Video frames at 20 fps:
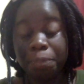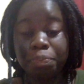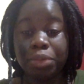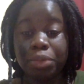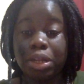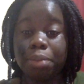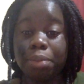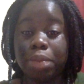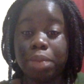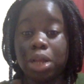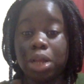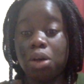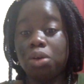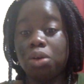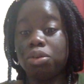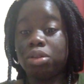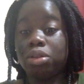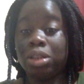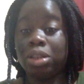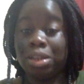And they'd be like,
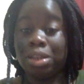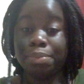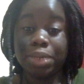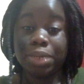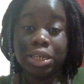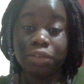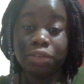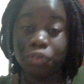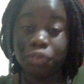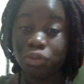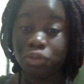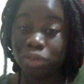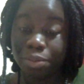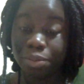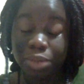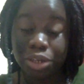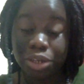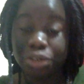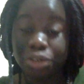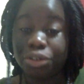oh, let me give you some
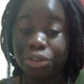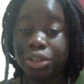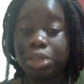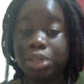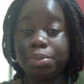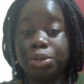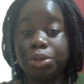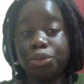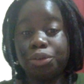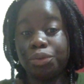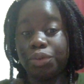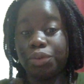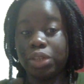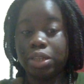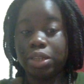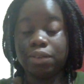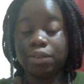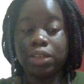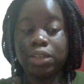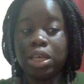dinner. Let me do
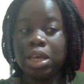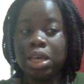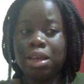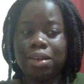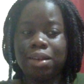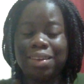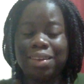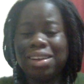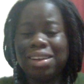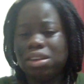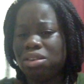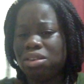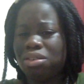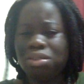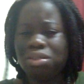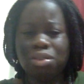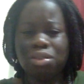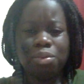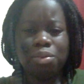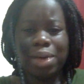this. Didn't
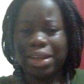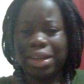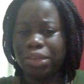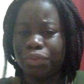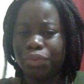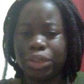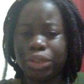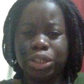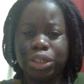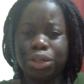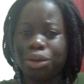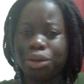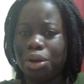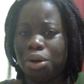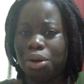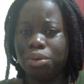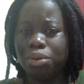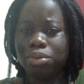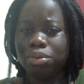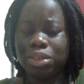nobody really
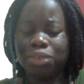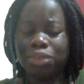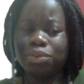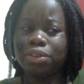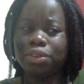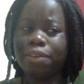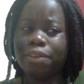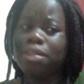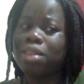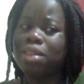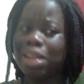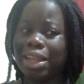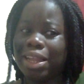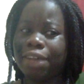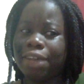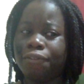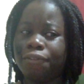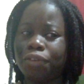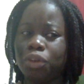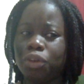know. There was a
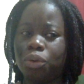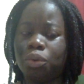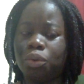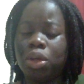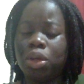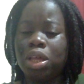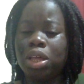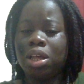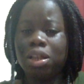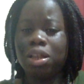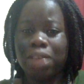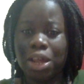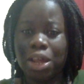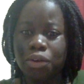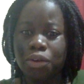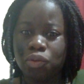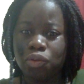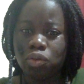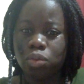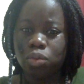select few that
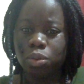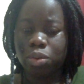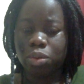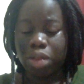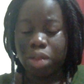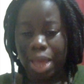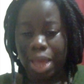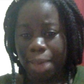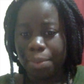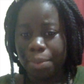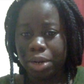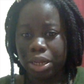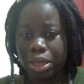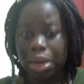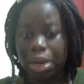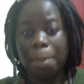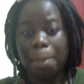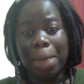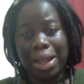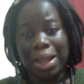knew what was happening
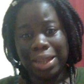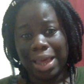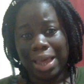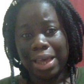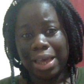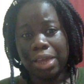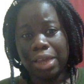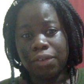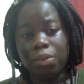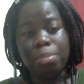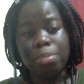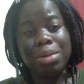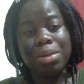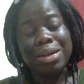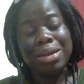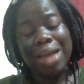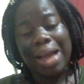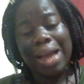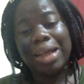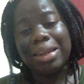in my life, but
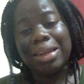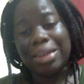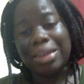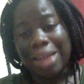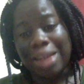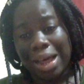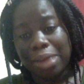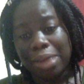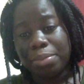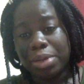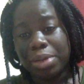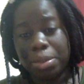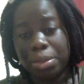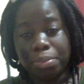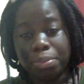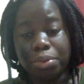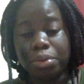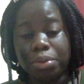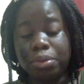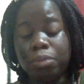not a lot of
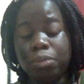people.